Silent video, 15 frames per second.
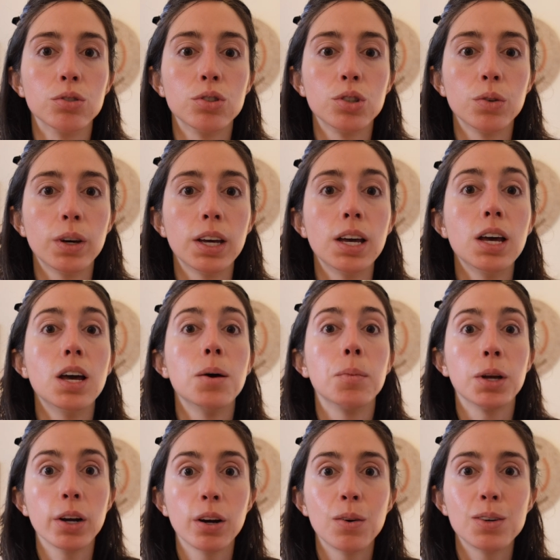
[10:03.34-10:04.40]
to it. But
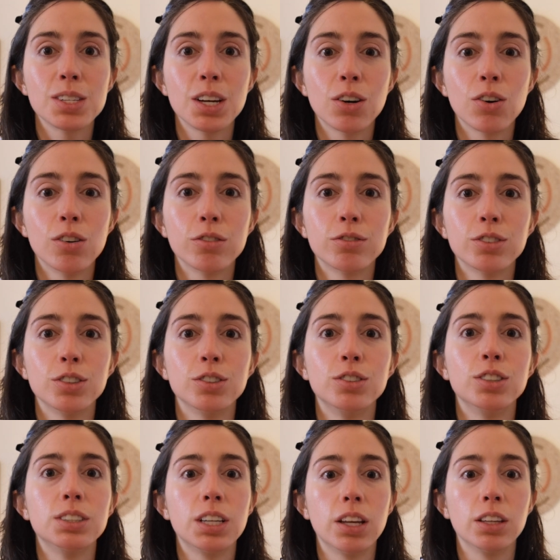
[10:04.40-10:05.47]
here I was at Whole Foods
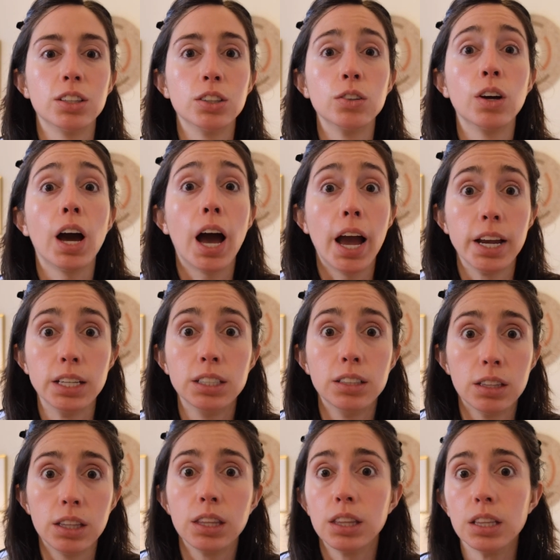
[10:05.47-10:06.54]
telling Luke, I
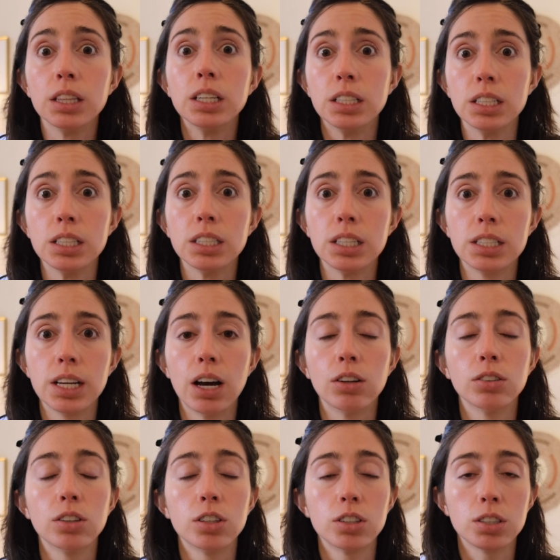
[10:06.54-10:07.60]
need to sit
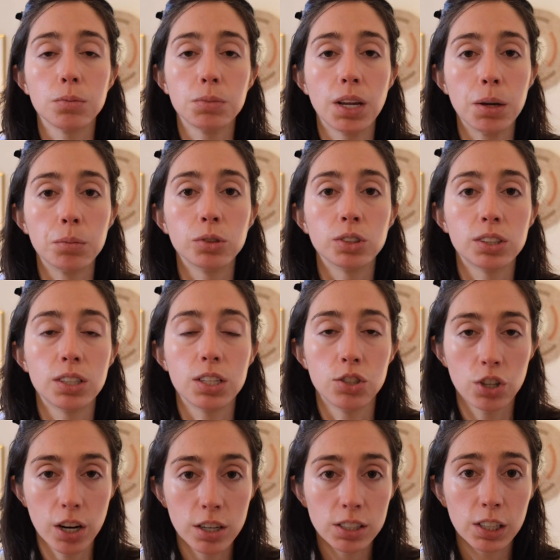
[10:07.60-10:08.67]
down. There are some tables and
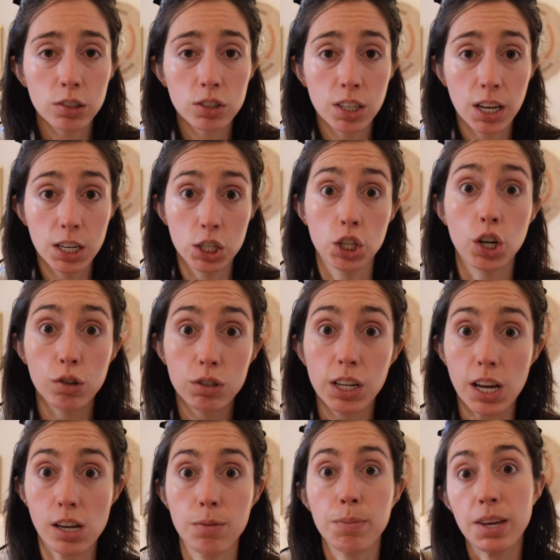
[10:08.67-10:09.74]
chairs outside. Go
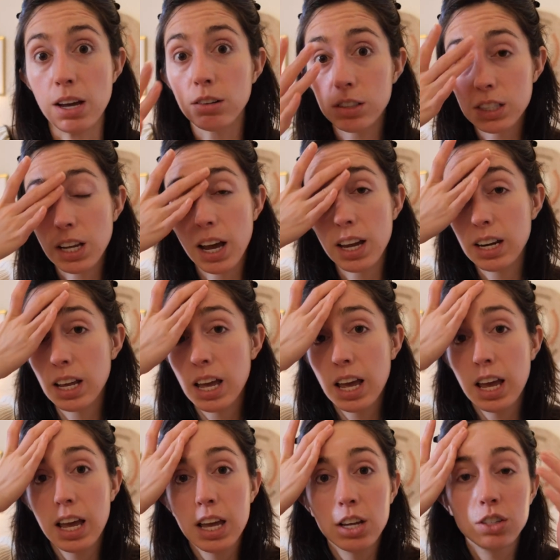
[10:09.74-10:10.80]
take me outside.
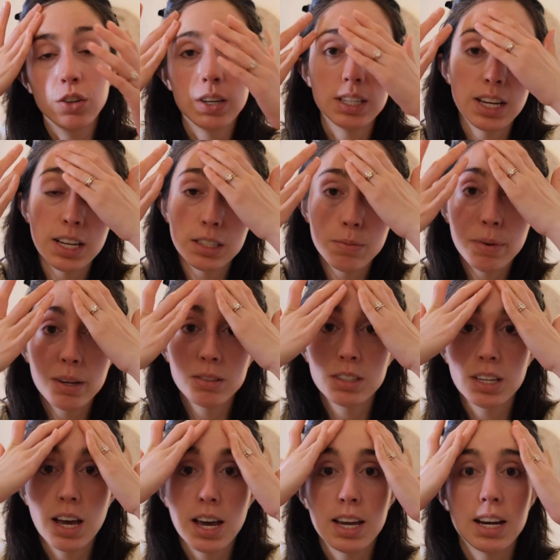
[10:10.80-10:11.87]
So he takes me
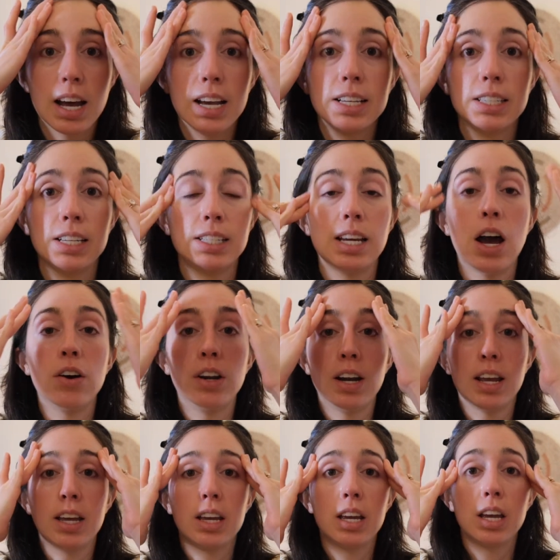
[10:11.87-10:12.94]
outside. I sit down and
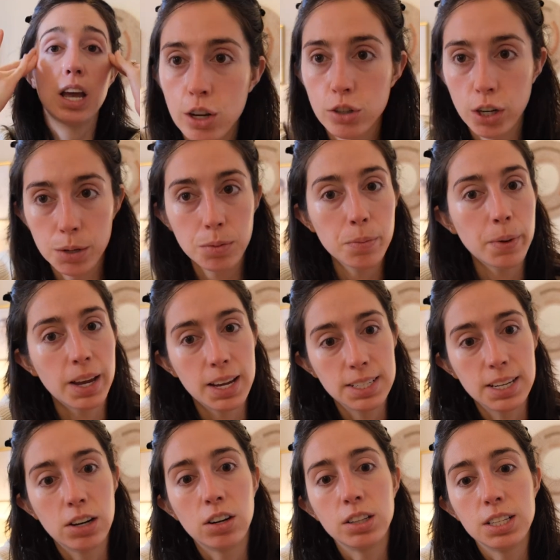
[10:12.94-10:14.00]
I try to put my head
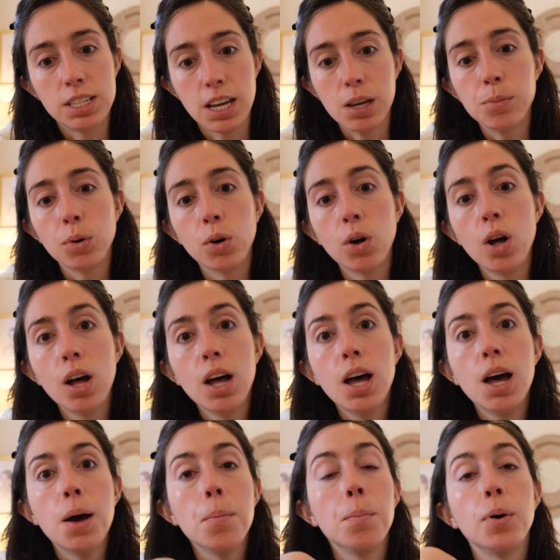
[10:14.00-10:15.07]
down on the table,
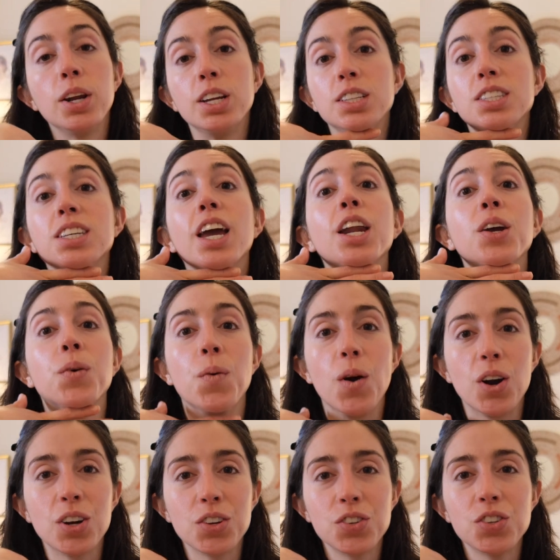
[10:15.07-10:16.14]
but it's getting
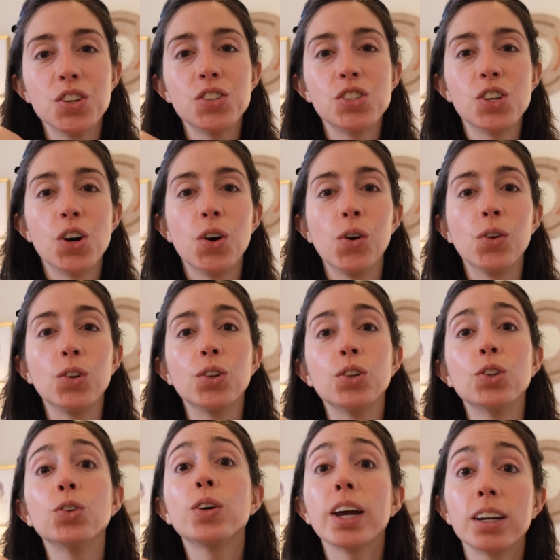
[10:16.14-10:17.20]
worse. So
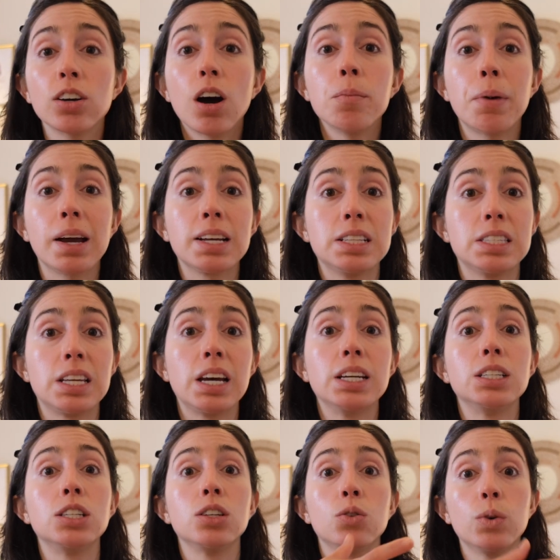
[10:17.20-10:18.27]
Luke had gone back
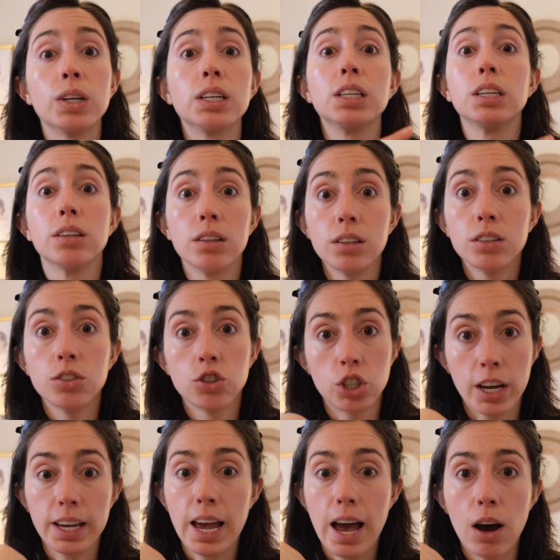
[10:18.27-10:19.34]
inside to quickly
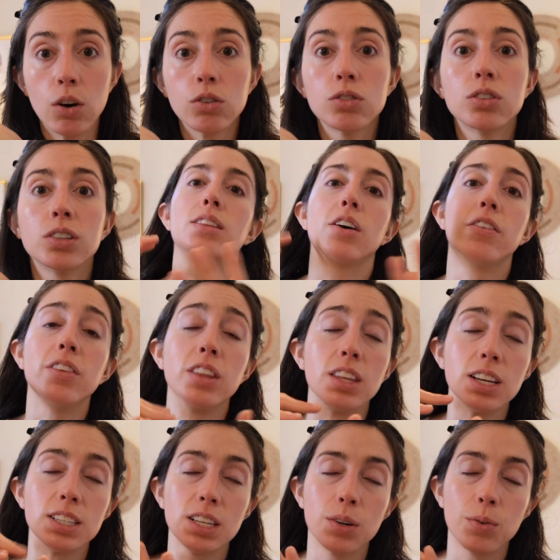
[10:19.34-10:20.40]
check out of the
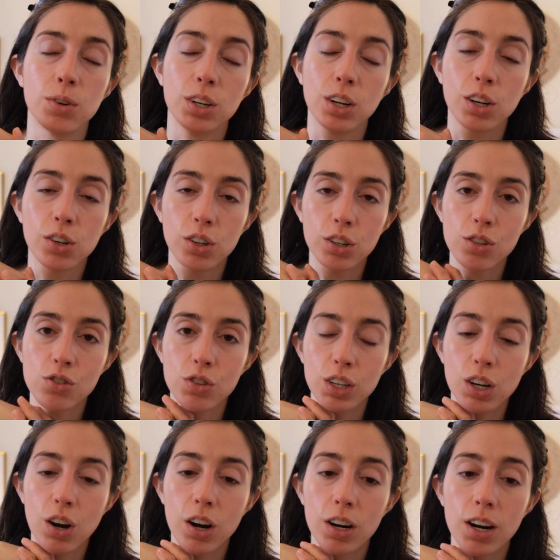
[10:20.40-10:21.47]
things that were in our grocery
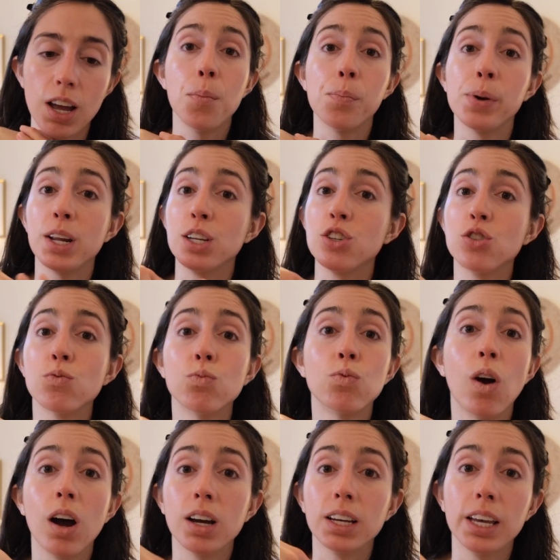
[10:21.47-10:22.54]
cart, but I just
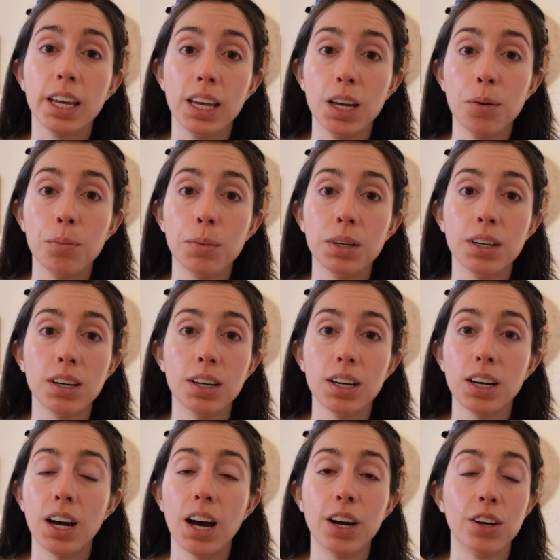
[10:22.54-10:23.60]
rung him,
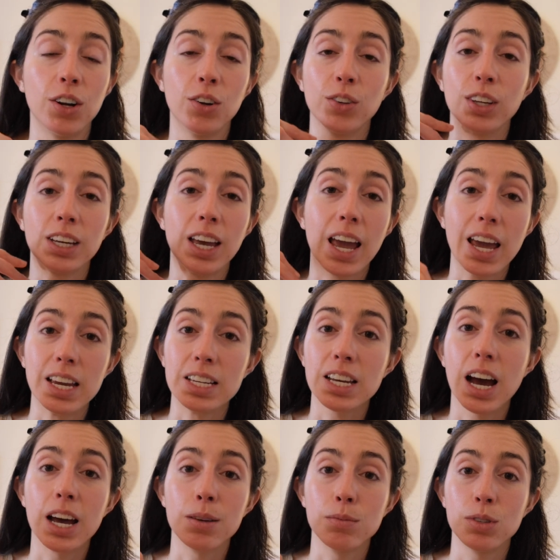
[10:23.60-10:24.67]
I don't know, like 8
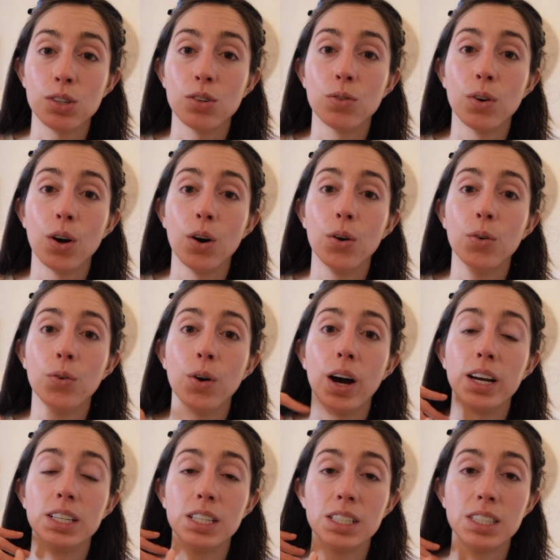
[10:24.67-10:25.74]
times in a row.
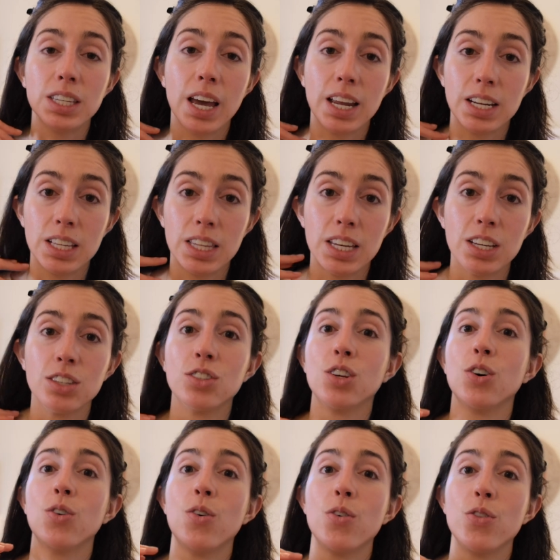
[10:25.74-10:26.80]
I didn't say anything,
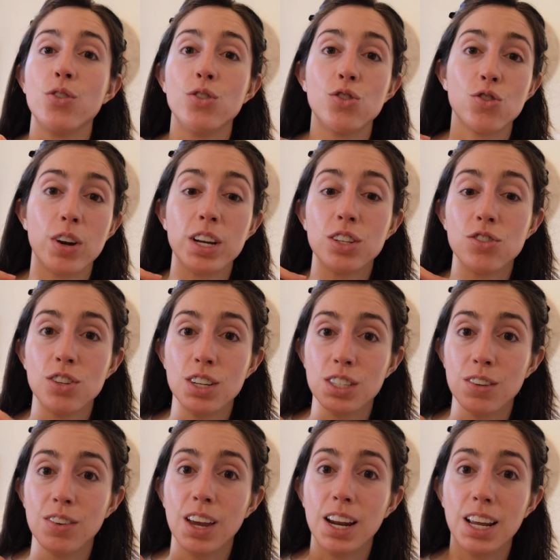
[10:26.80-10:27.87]
so the strangeness
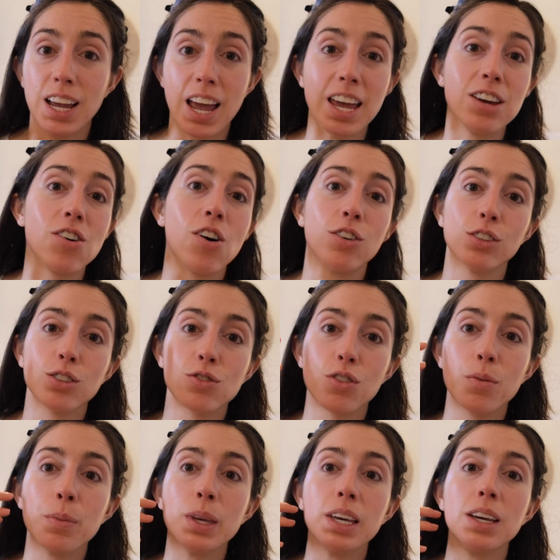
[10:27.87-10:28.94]
of getting 8 calls
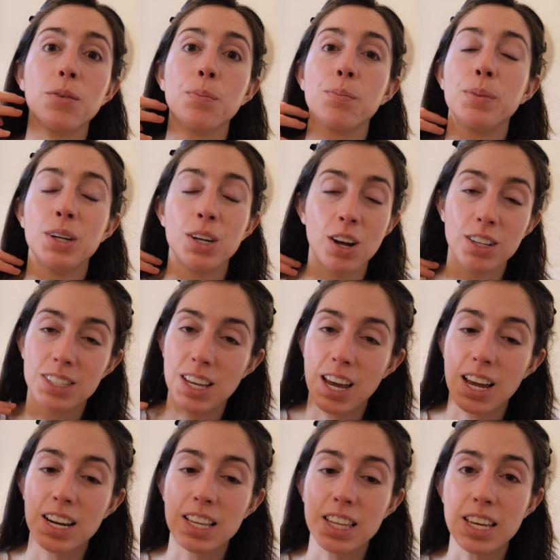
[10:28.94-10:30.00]
from me but not saying
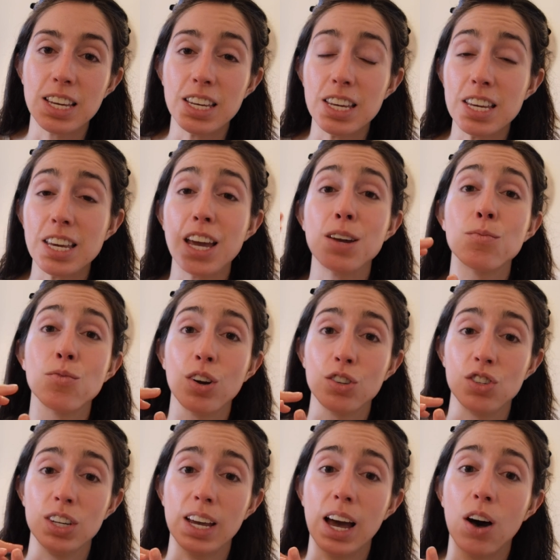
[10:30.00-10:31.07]
anything, he came
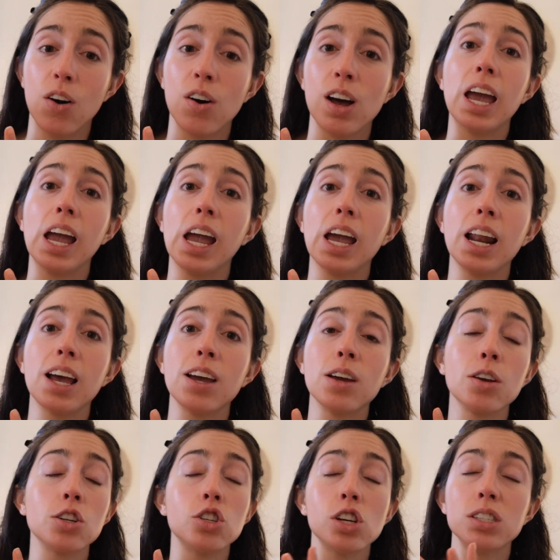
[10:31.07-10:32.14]
rushing out, and
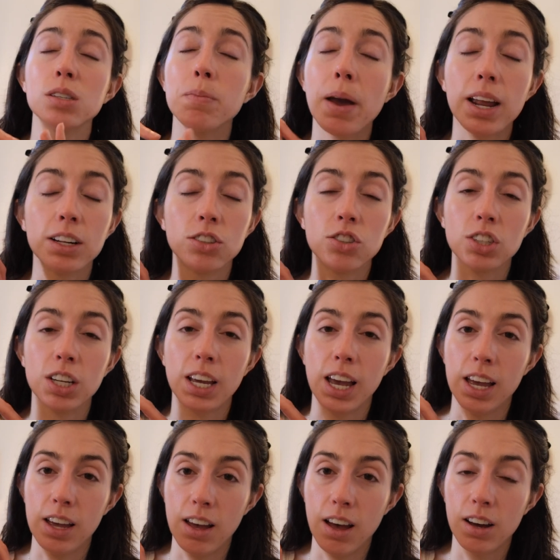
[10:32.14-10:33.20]
I just managed to
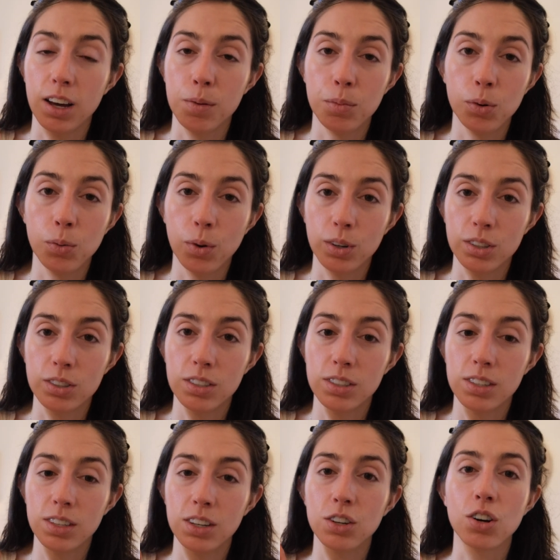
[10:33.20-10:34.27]
get a couple
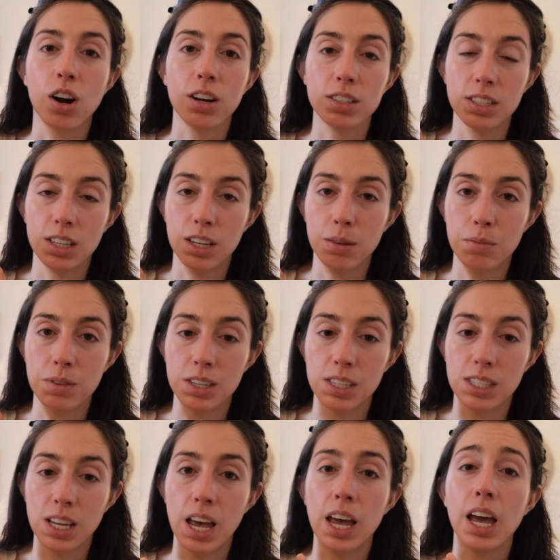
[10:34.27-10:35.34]
words across to him to
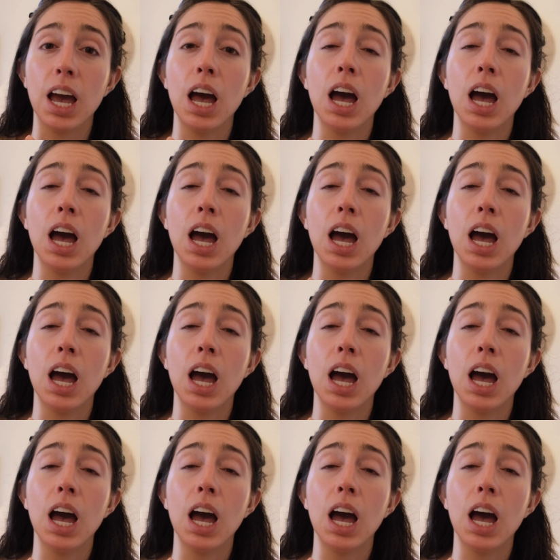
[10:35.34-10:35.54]
say,